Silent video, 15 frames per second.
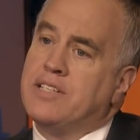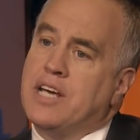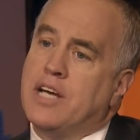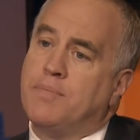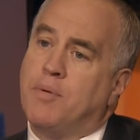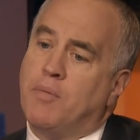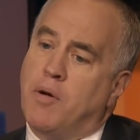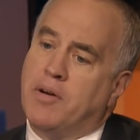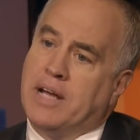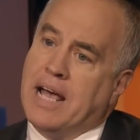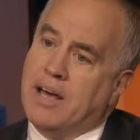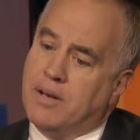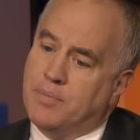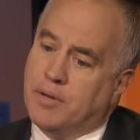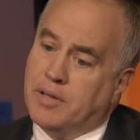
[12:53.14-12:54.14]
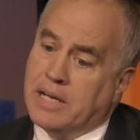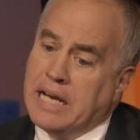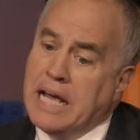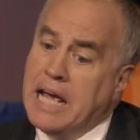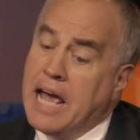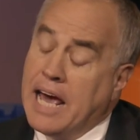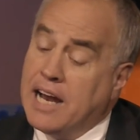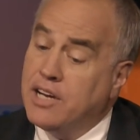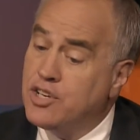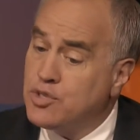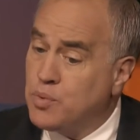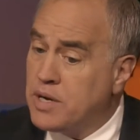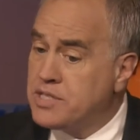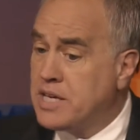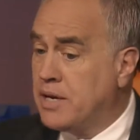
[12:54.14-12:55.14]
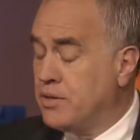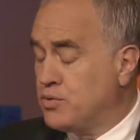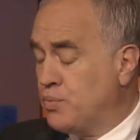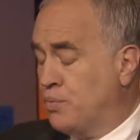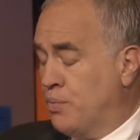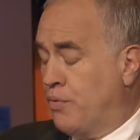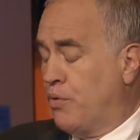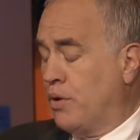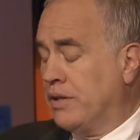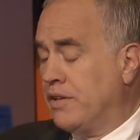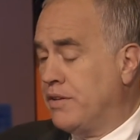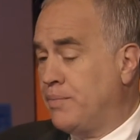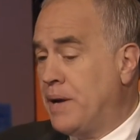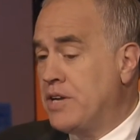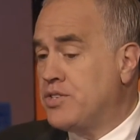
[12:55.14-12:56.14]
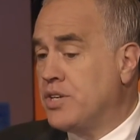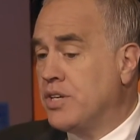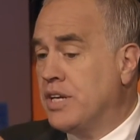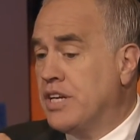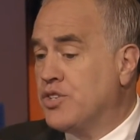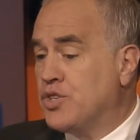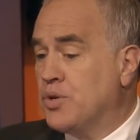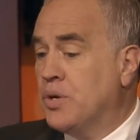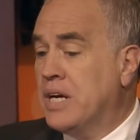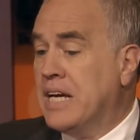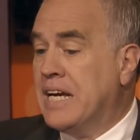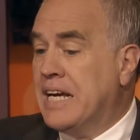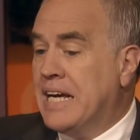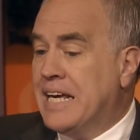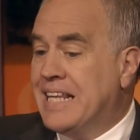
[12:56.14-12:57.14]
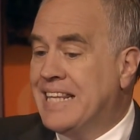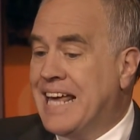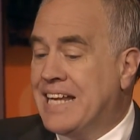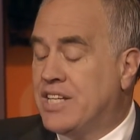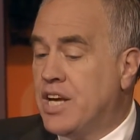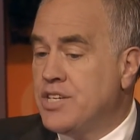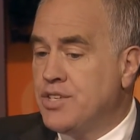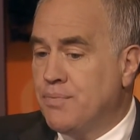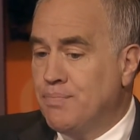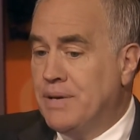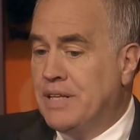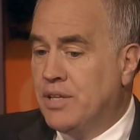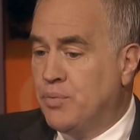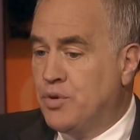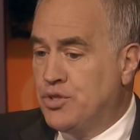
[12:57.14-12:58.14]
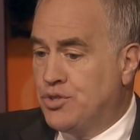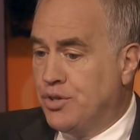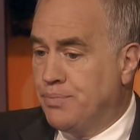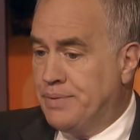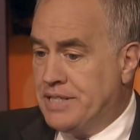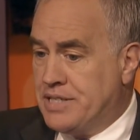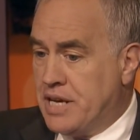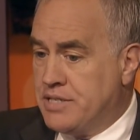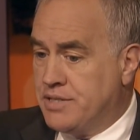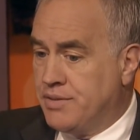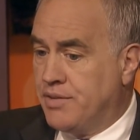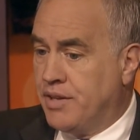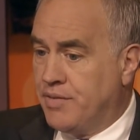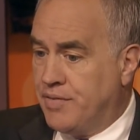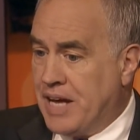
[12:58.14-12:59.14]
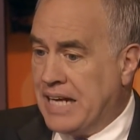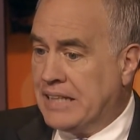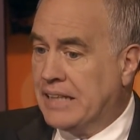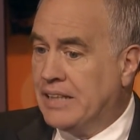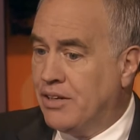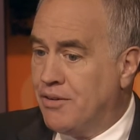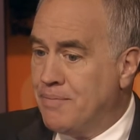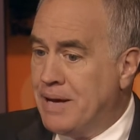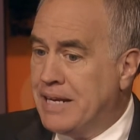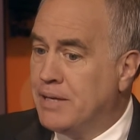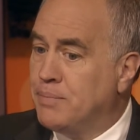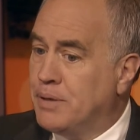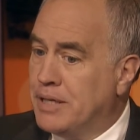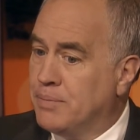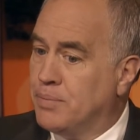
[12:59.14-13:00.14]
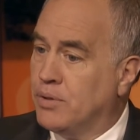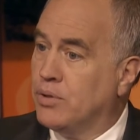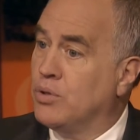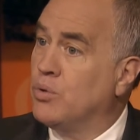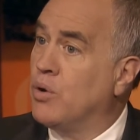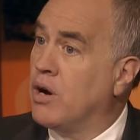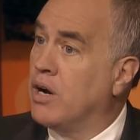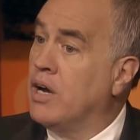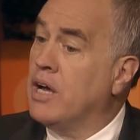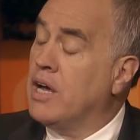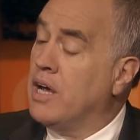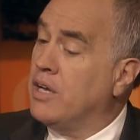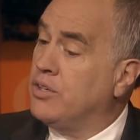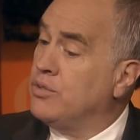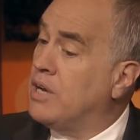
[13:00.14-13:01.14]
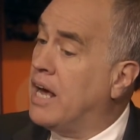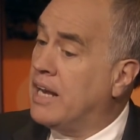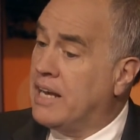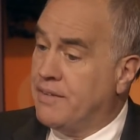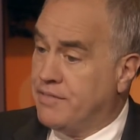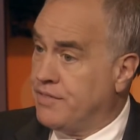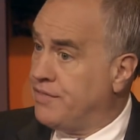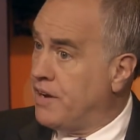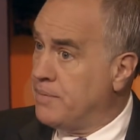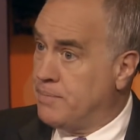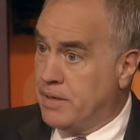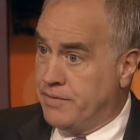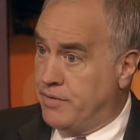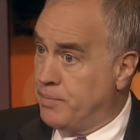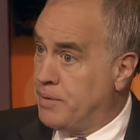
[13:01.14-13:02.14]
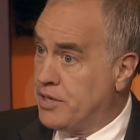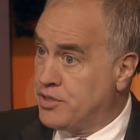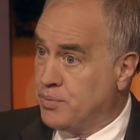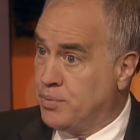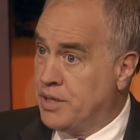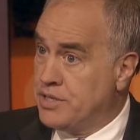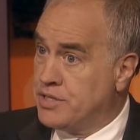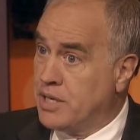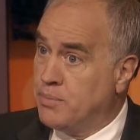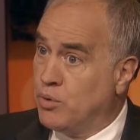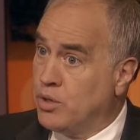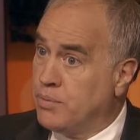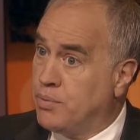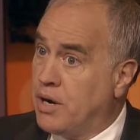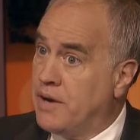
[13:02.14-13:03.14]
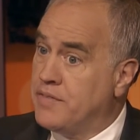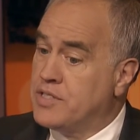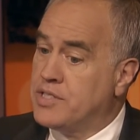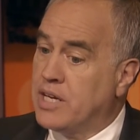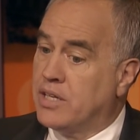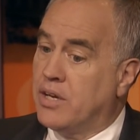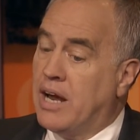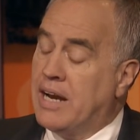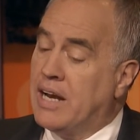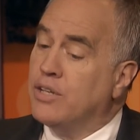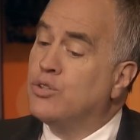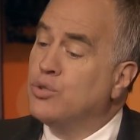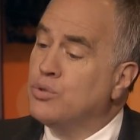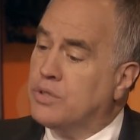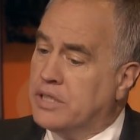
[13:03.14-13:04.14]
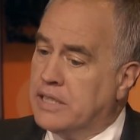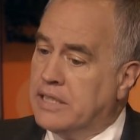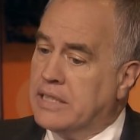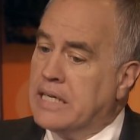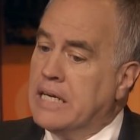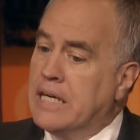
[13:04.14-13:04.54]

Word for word: how you promote accountability. And I just want to say, as before we leave the pension issue, that doesn't mean that we shouldn't be sensitive to the fact that there are many people who are do not have defined benefit pension right. plans anymore in the private sector. And I do think,